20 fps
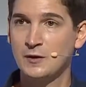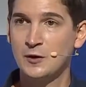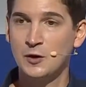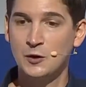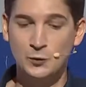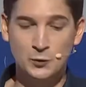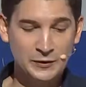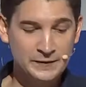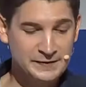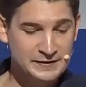
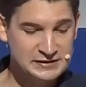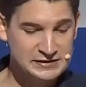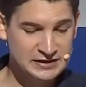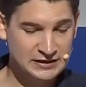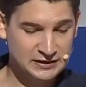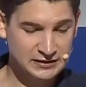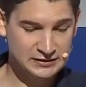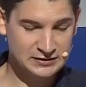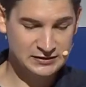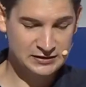With the
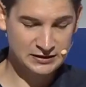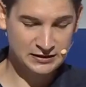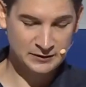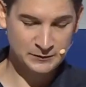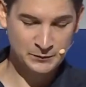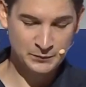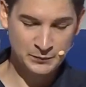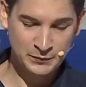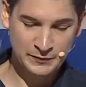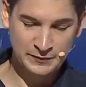ticketing,
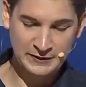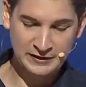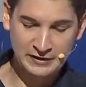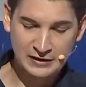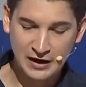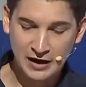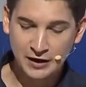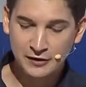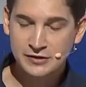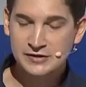the
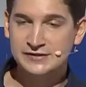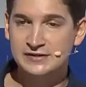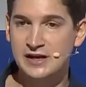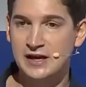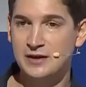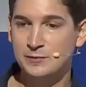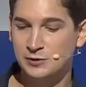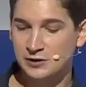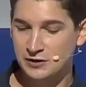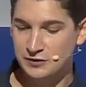car is
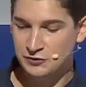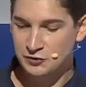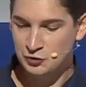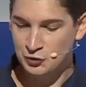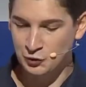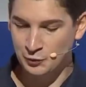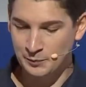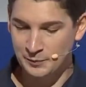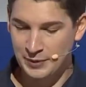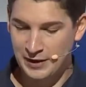able to
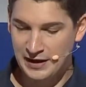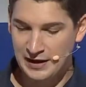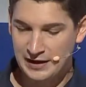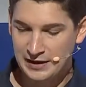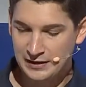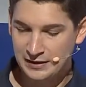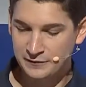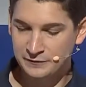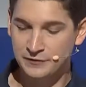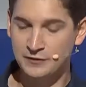
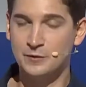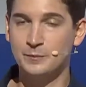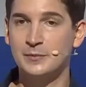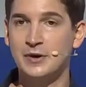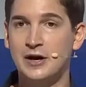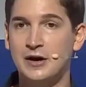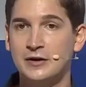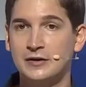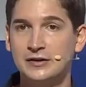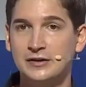pay for
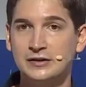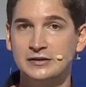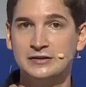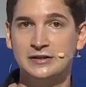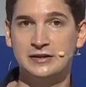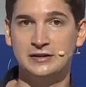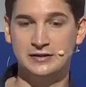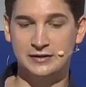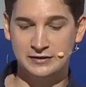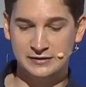parking
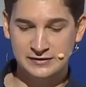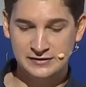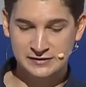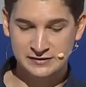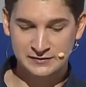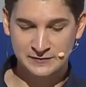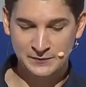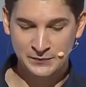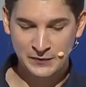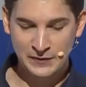tickets,
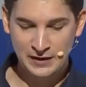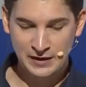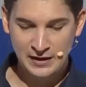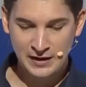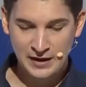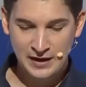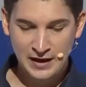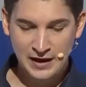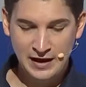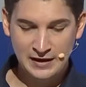
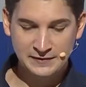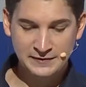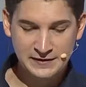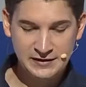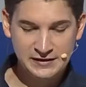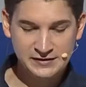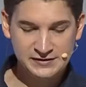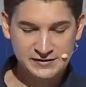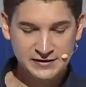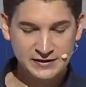and
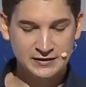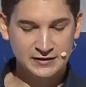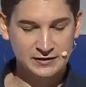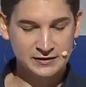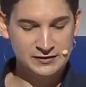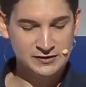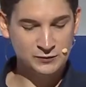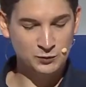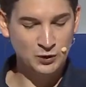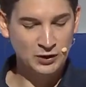these
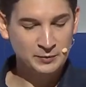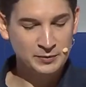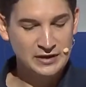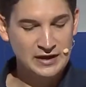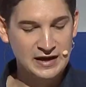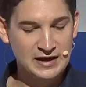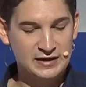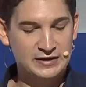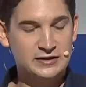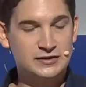tickets will be
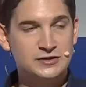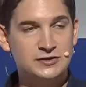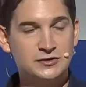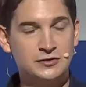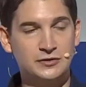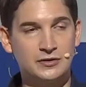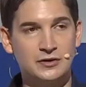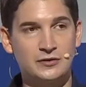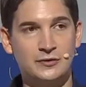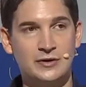added to
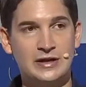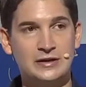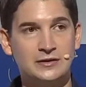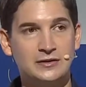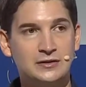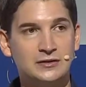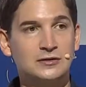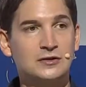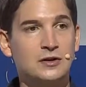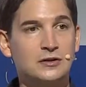your rental
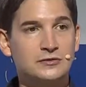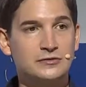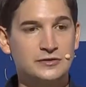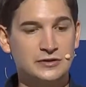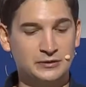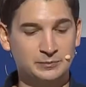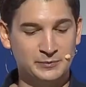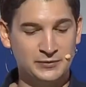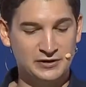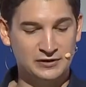contract
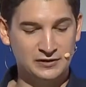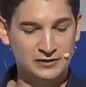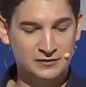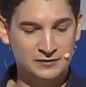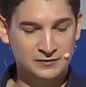bill.